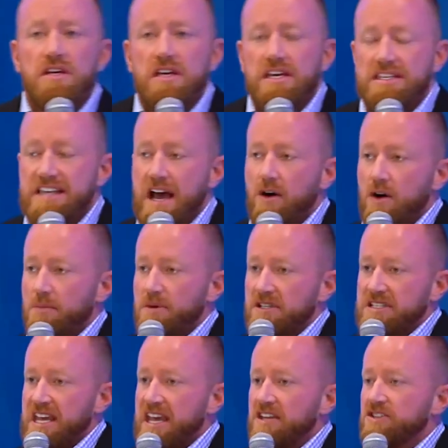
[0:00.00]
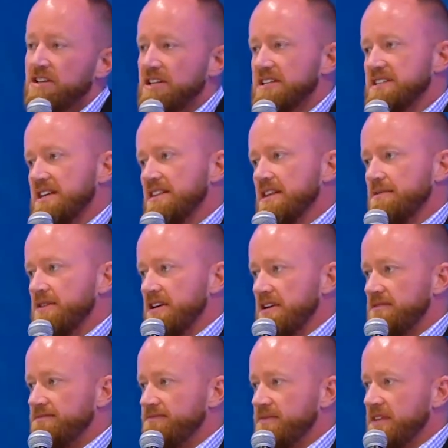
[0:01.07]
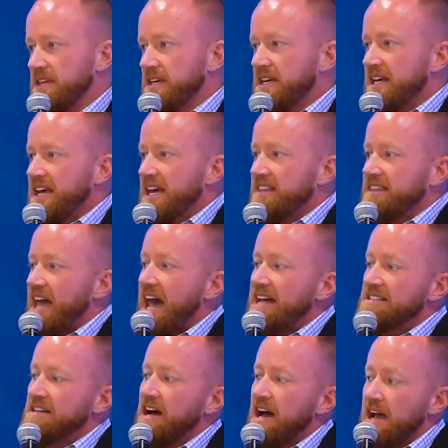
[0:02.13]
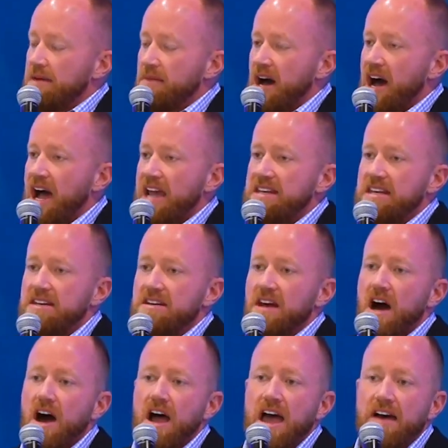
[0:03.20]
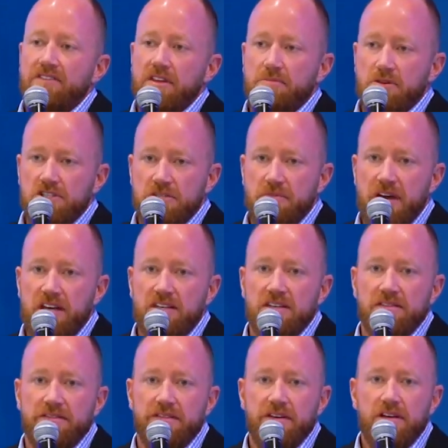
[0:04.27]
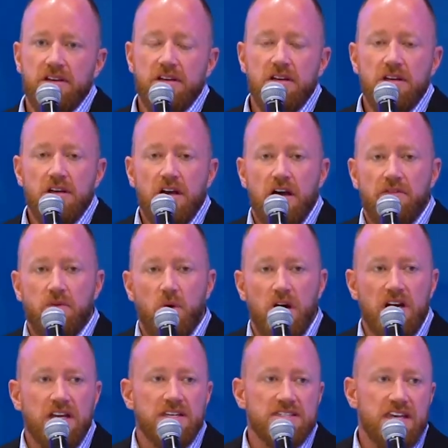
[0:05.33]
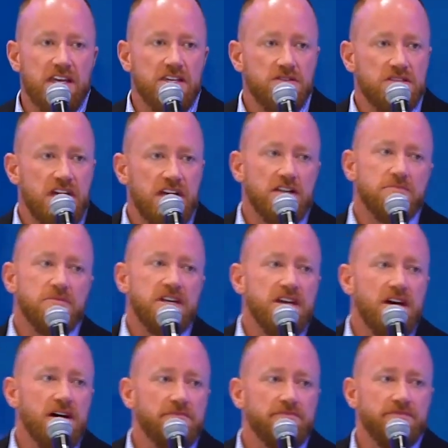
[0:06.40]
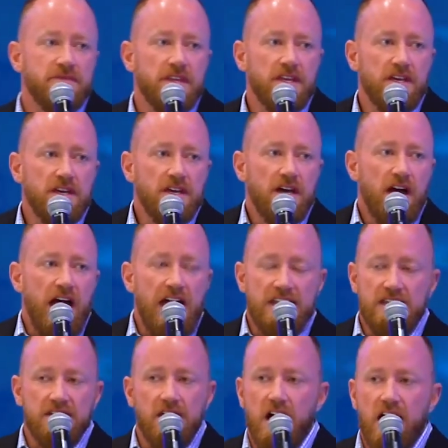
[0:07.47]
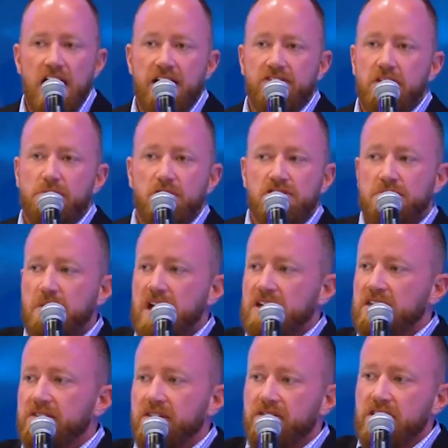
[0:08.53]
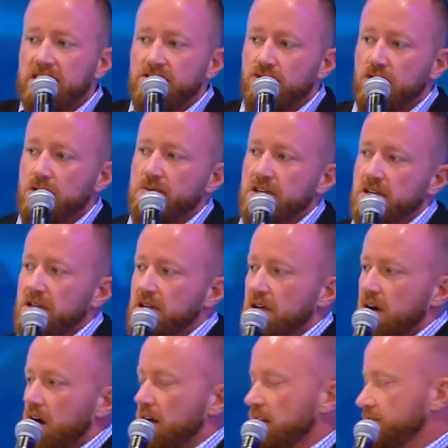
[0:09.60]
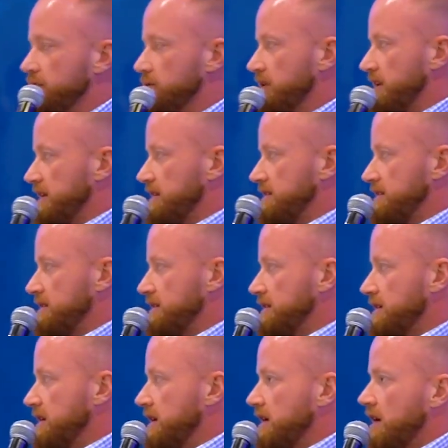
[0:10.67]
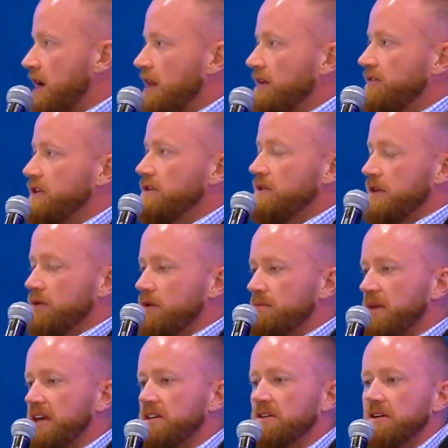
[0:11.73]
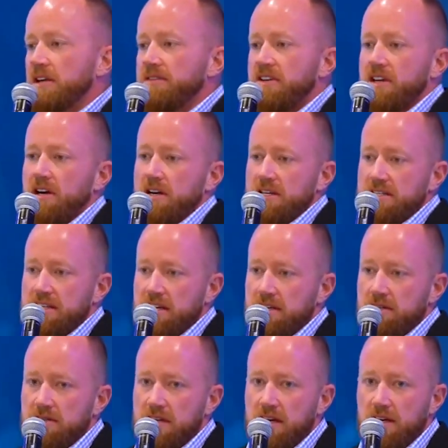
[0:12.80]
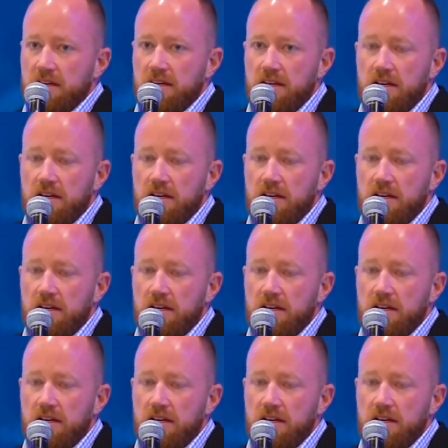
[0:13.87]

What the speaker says: is our potential is unlimited. At that time, I did not have the perspective of what Executech could become. I did not have the perspective of this room and all of you in it, and all of you that would make your living on Executech.